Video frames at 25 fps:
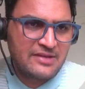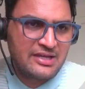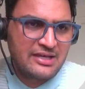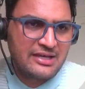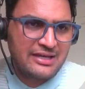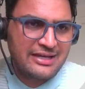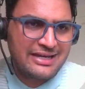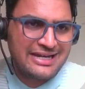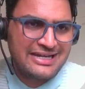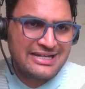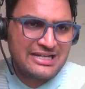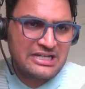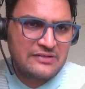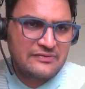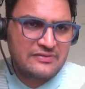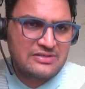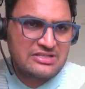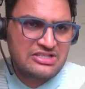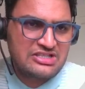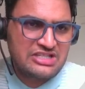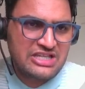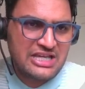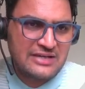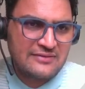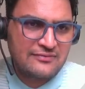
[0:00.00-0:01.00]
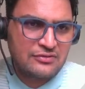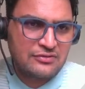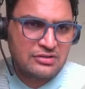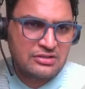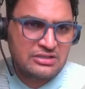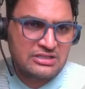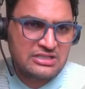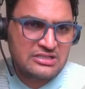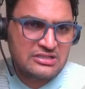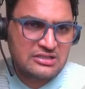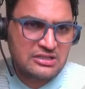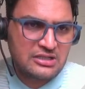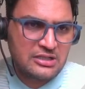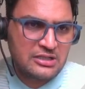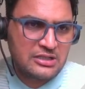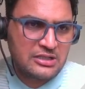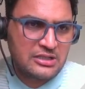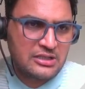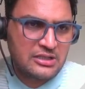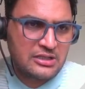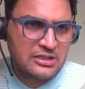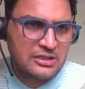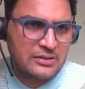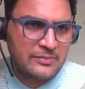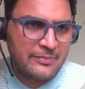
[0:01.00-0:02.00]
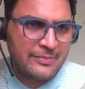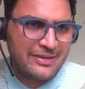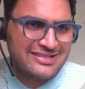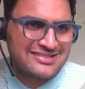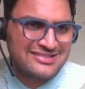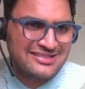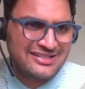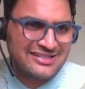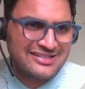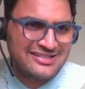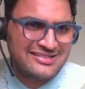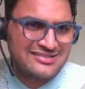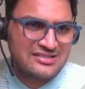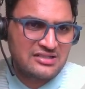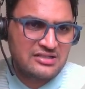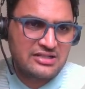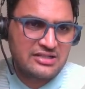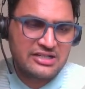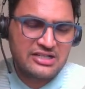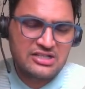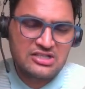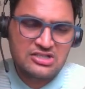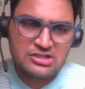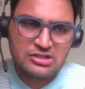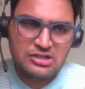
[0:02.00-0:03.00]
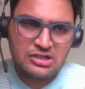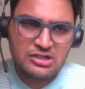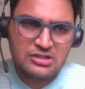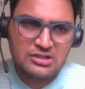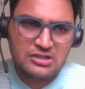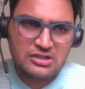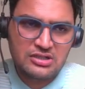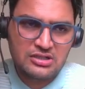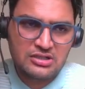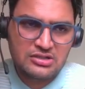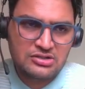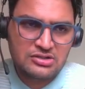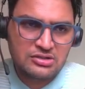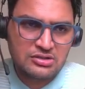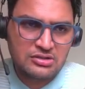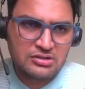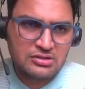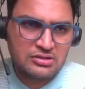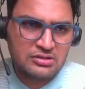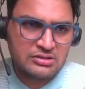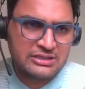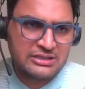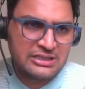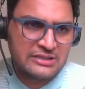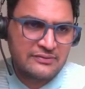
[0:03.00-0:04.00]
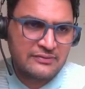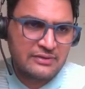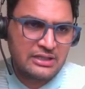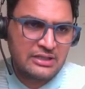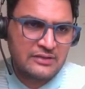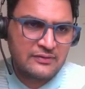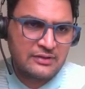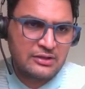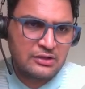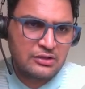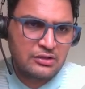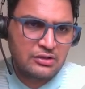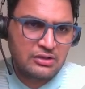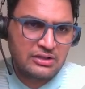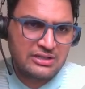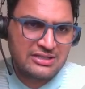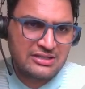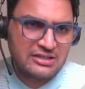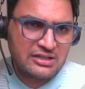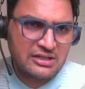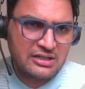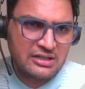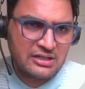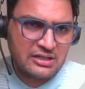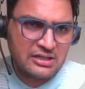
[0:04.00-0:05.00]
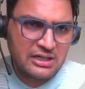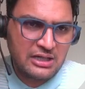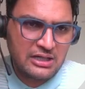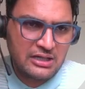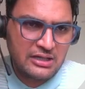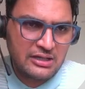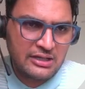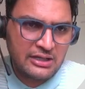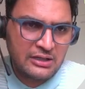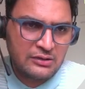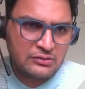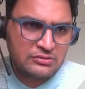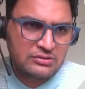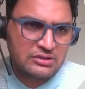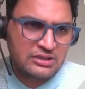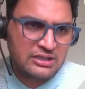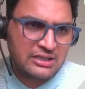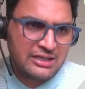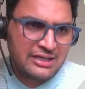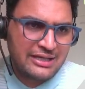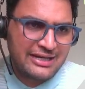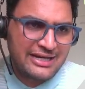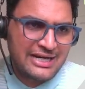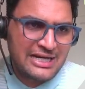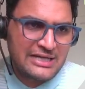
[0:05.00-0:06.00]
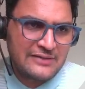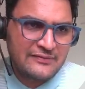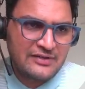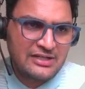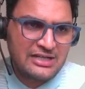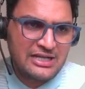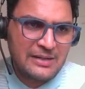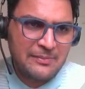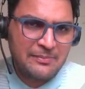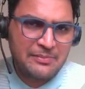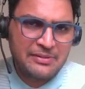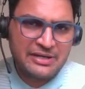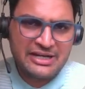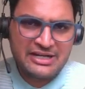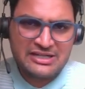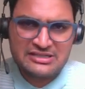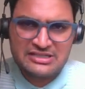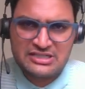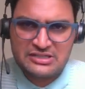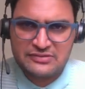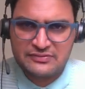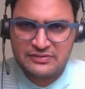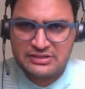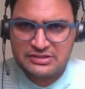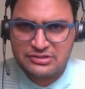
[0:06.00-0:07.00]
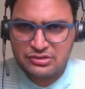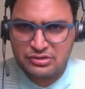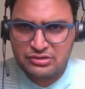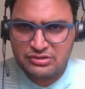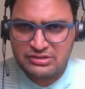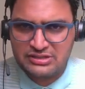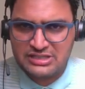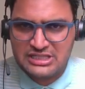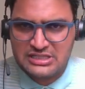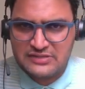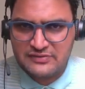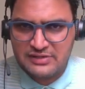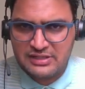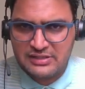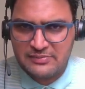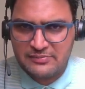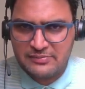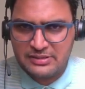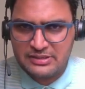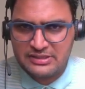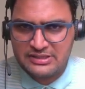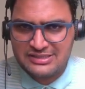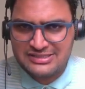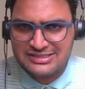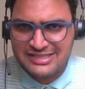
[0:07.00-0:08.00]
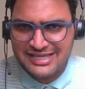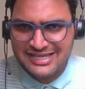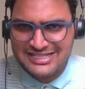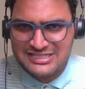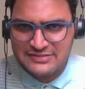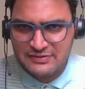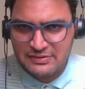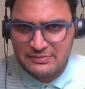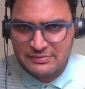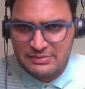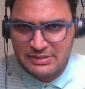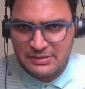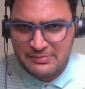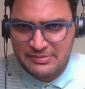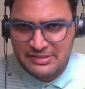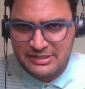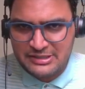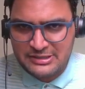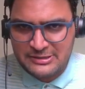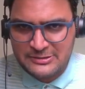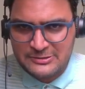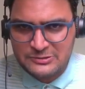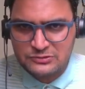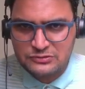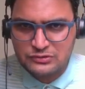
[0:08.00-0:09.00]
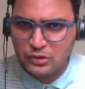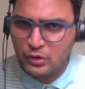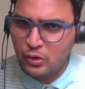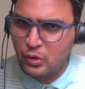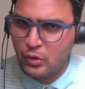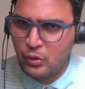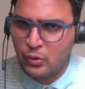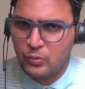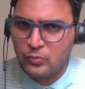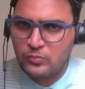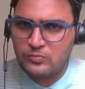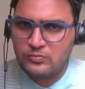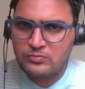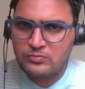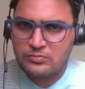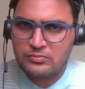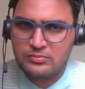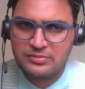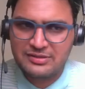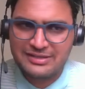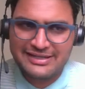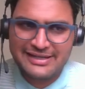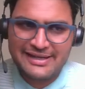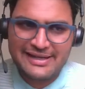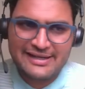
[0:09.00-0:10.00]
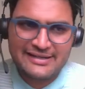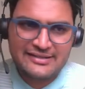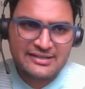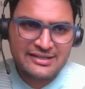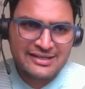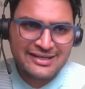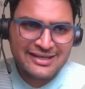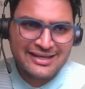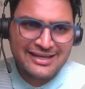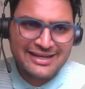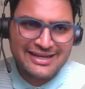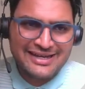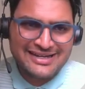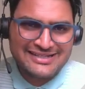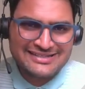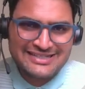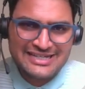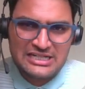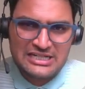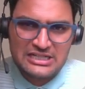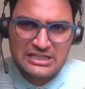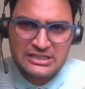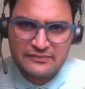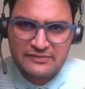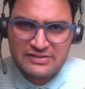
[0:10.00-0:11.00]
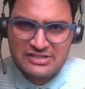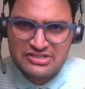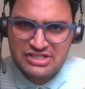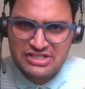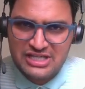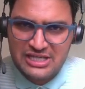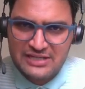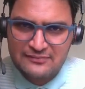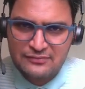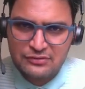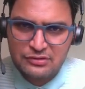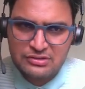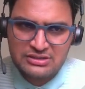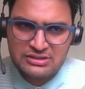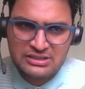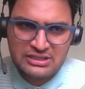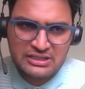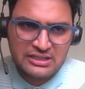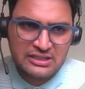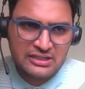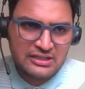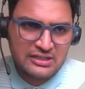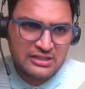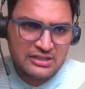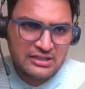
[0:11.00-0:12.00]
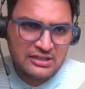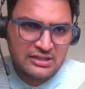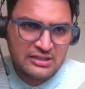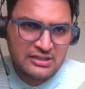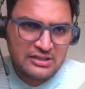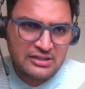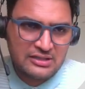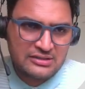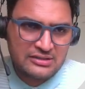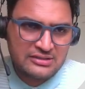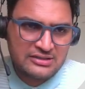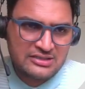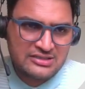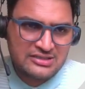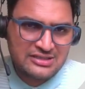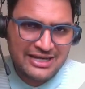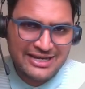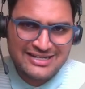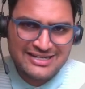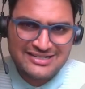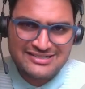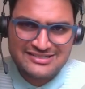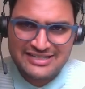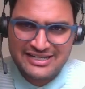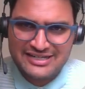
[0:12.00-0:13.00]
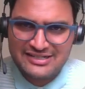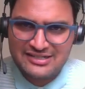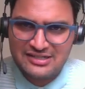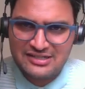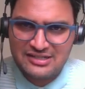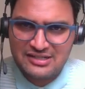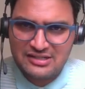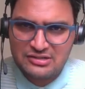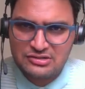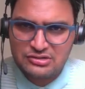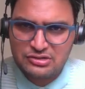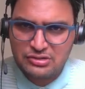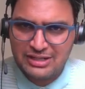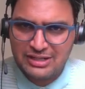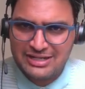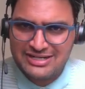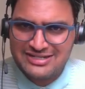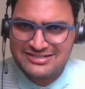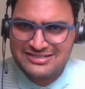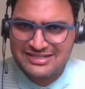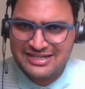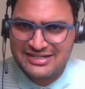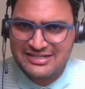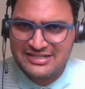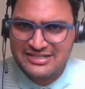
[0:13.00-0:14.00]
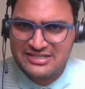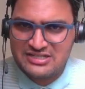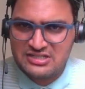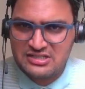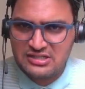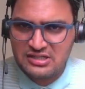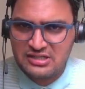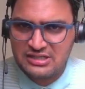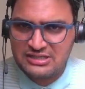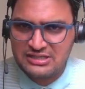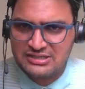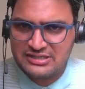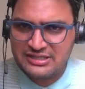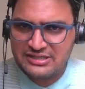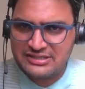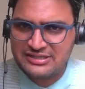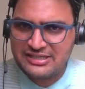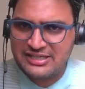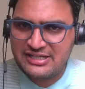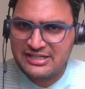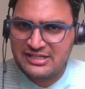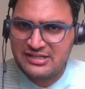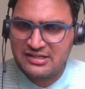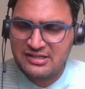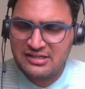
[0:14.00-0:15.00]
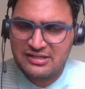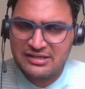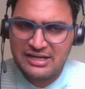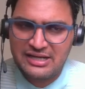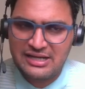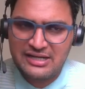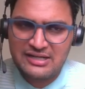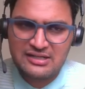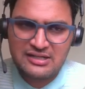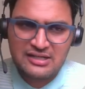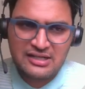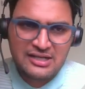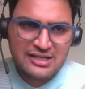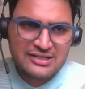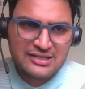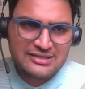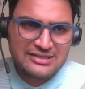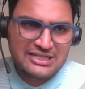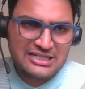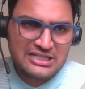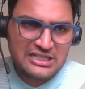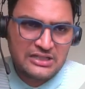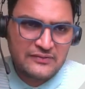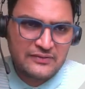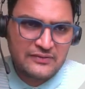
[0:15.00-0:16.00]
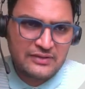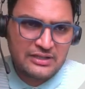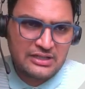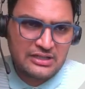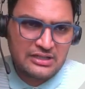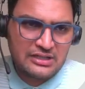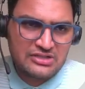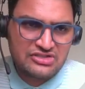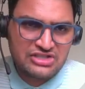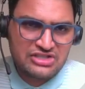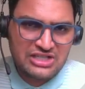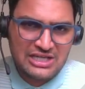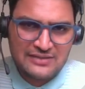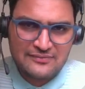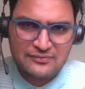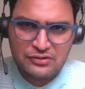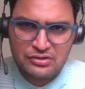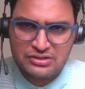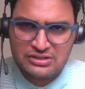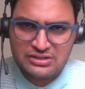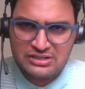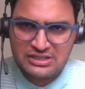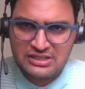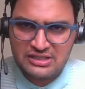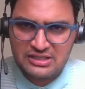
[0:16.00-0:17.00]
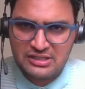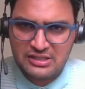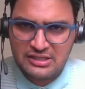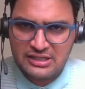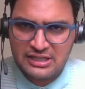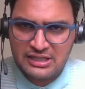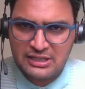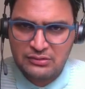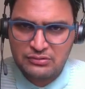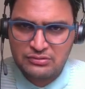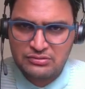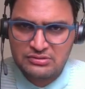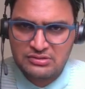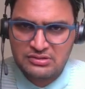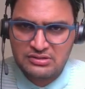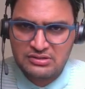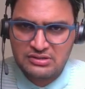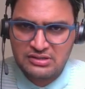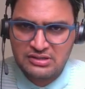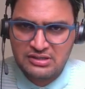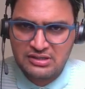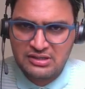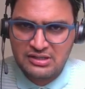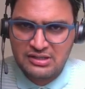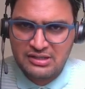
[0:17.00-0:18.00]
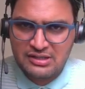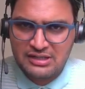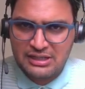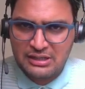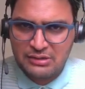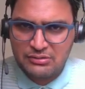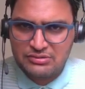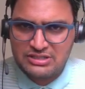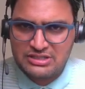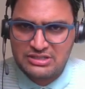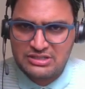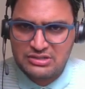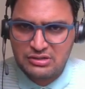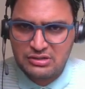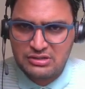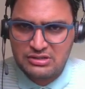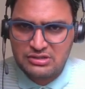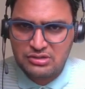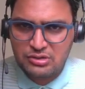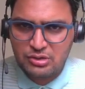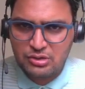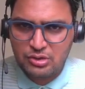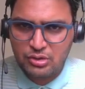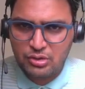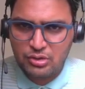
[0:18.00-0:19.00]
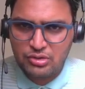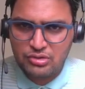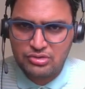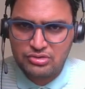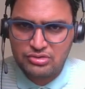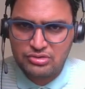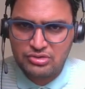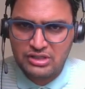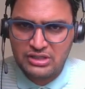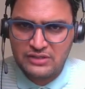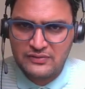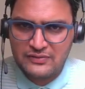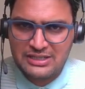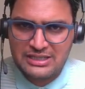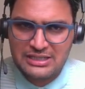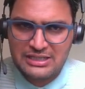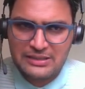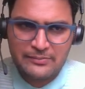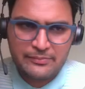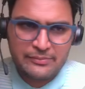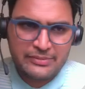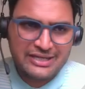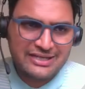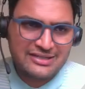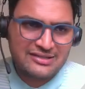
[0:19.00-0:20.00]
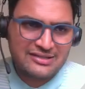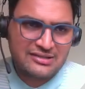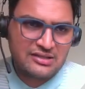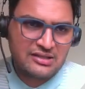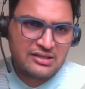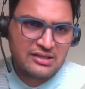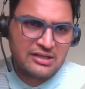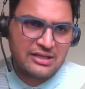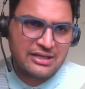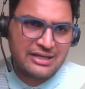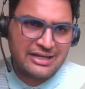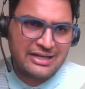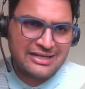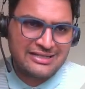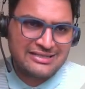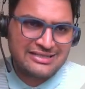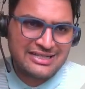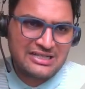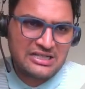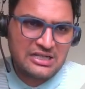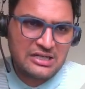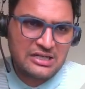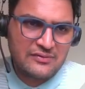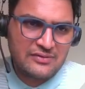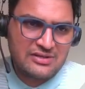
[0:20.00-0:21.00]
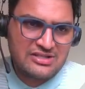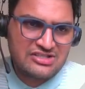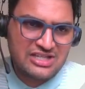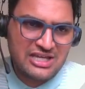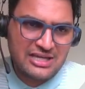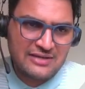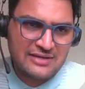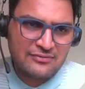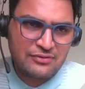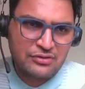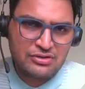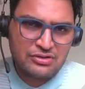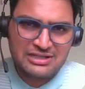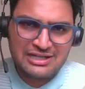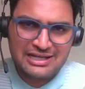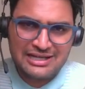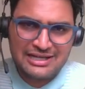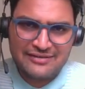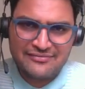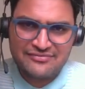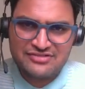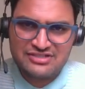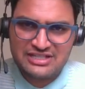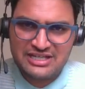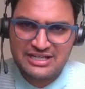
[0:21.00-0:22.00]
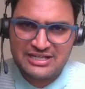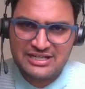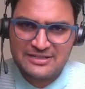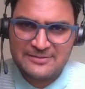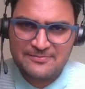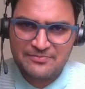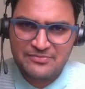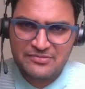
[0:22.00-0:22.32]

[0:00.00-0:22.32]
and it will check for this base condition. It is not, so then it will go down and will update this one. So this will be, this x will be updated to O, correct? And then it will check for the this right side. So right side is nothing there, right? Then it will check for the down. Down is also O, so it will come back, and then it will check for the left side.